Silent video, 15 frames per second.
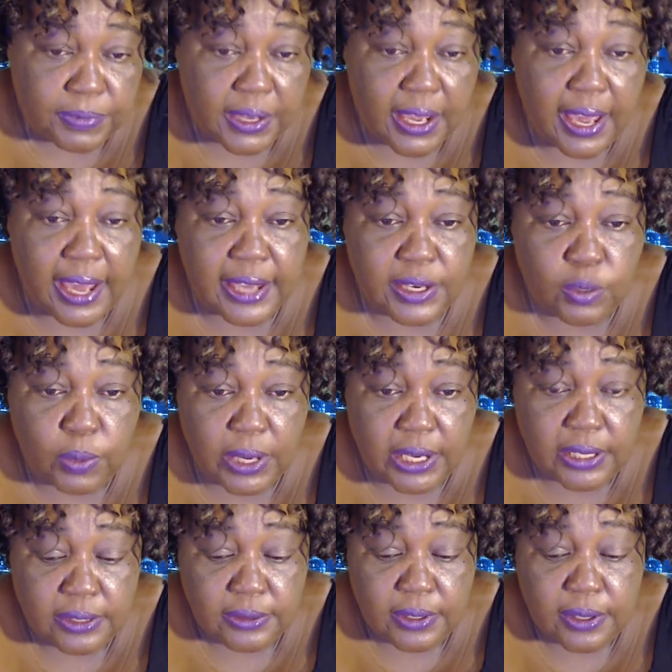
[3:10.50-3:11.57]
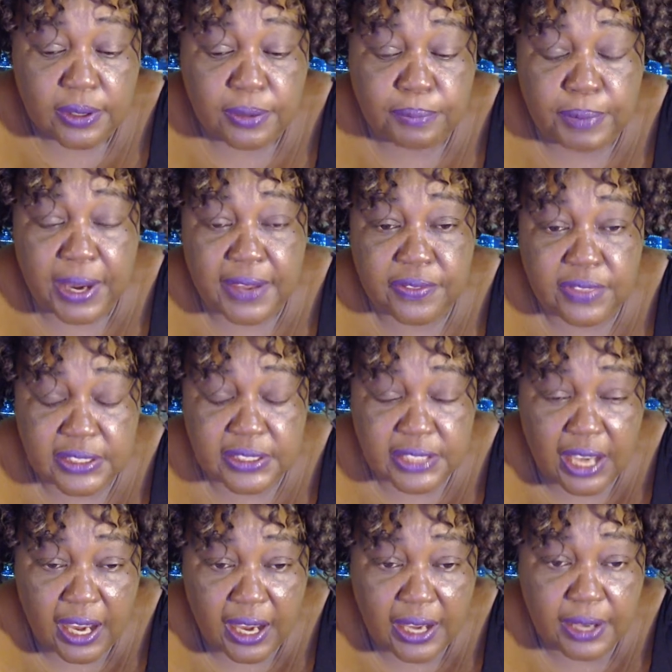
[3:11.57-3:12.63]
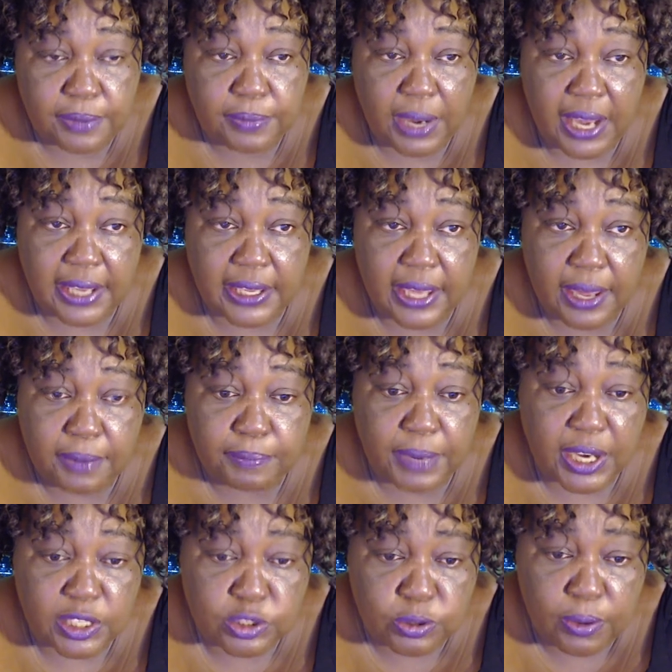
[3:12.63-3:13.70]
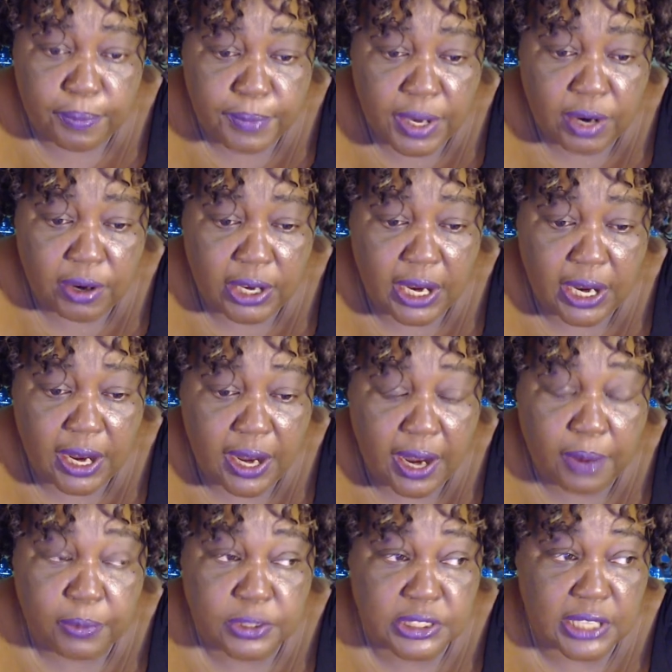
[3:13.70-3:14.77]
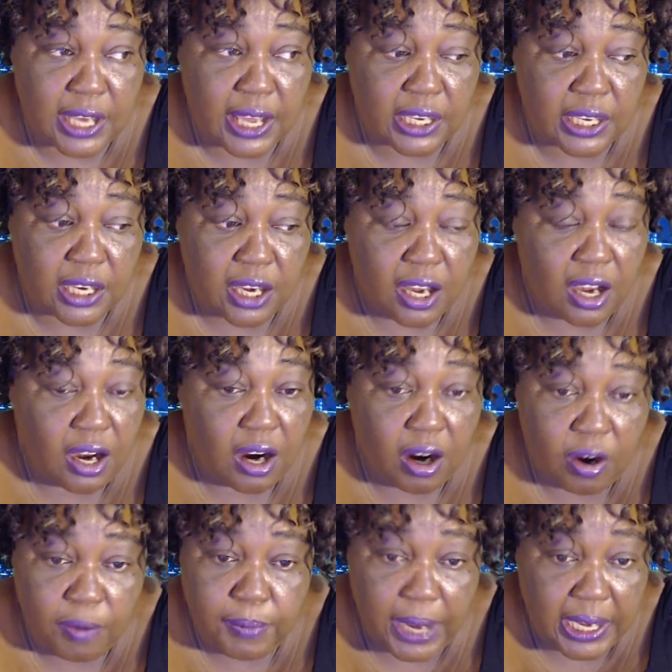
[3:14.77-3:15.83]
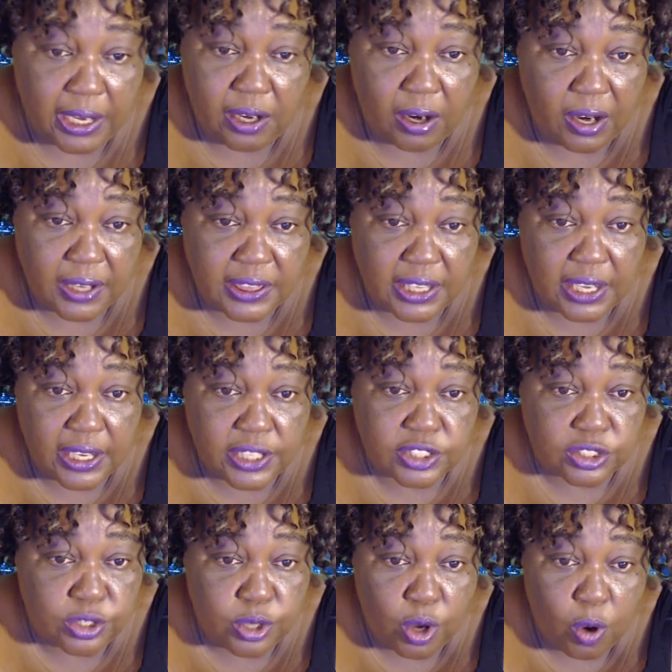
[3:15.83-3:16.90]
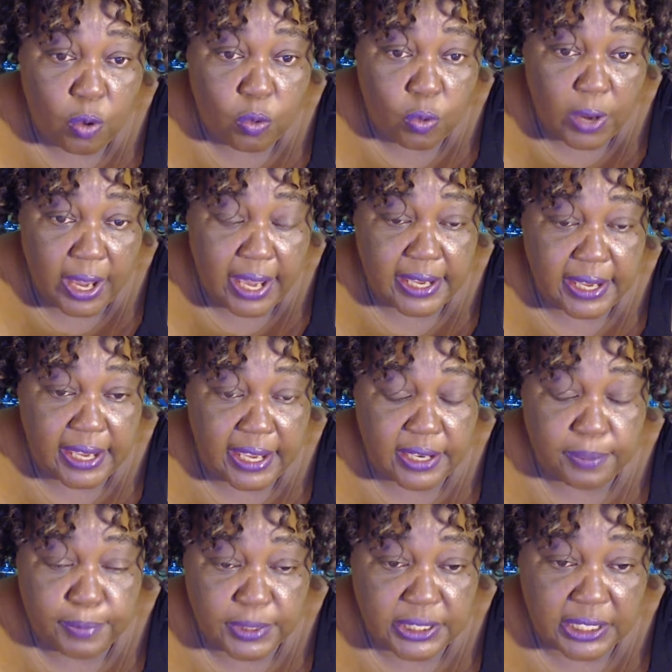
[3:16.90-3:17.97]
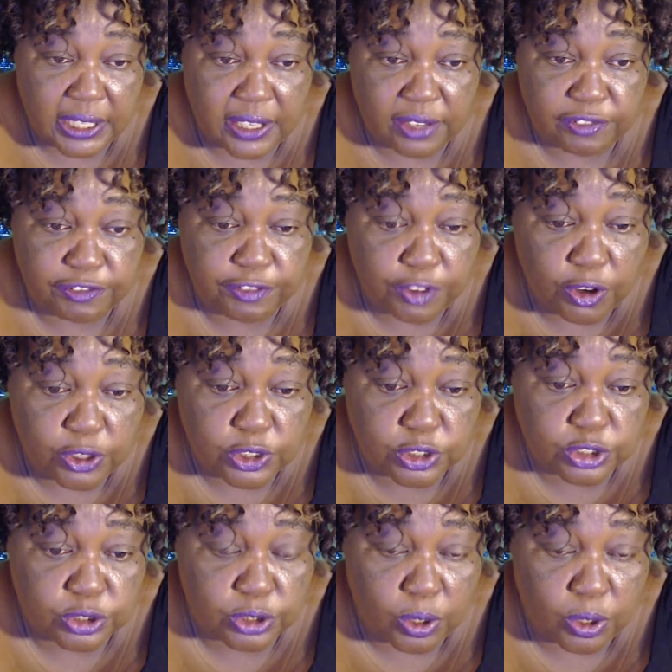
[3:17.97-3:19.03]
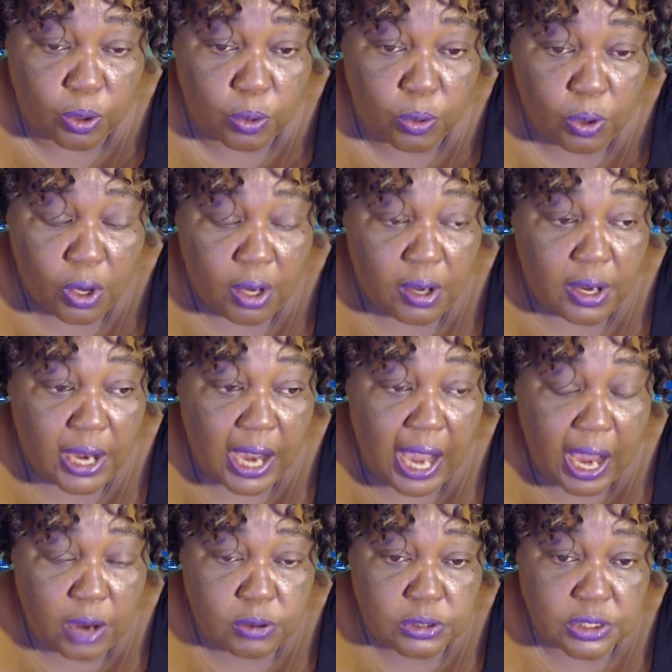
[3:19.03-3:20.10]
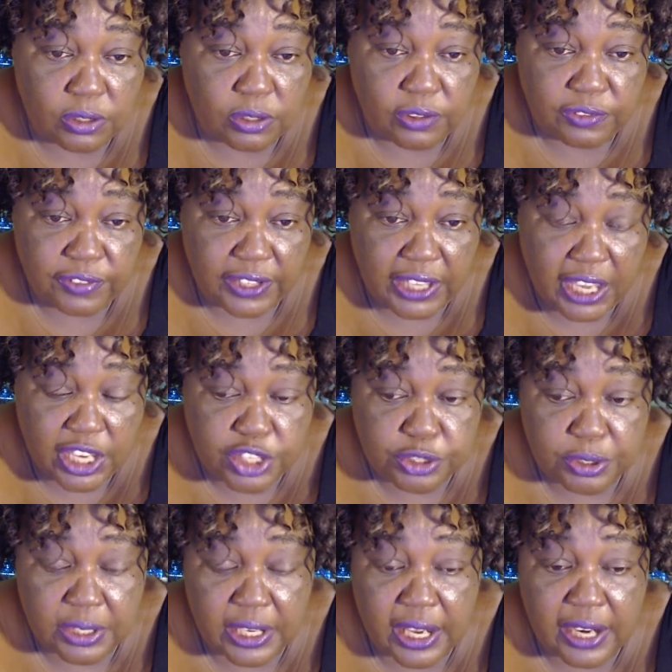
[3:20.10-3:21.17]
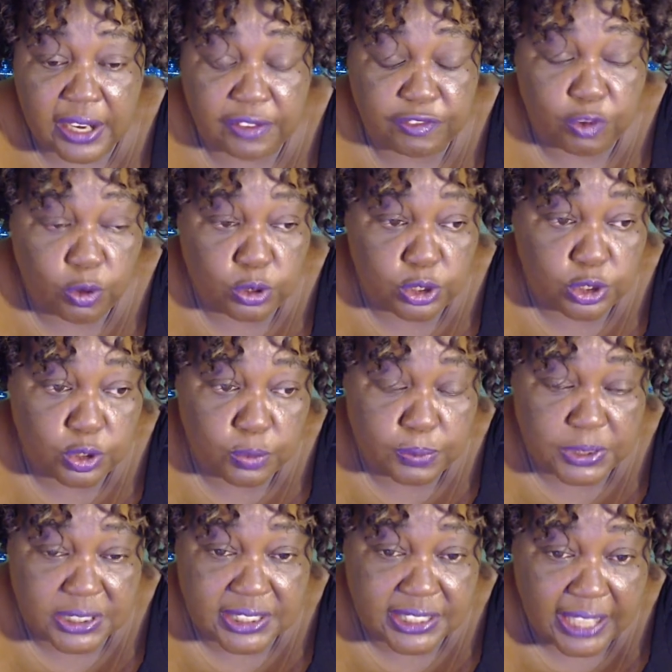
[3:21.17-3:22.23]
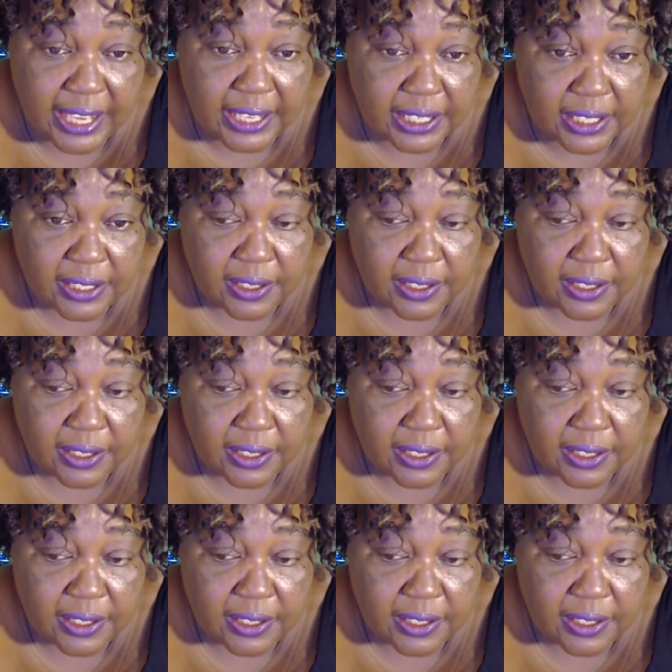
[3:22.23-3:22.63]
anyway by the time i came back to america i was like oh my god there is no way anybody can afford to go out on vacation and afford to be sick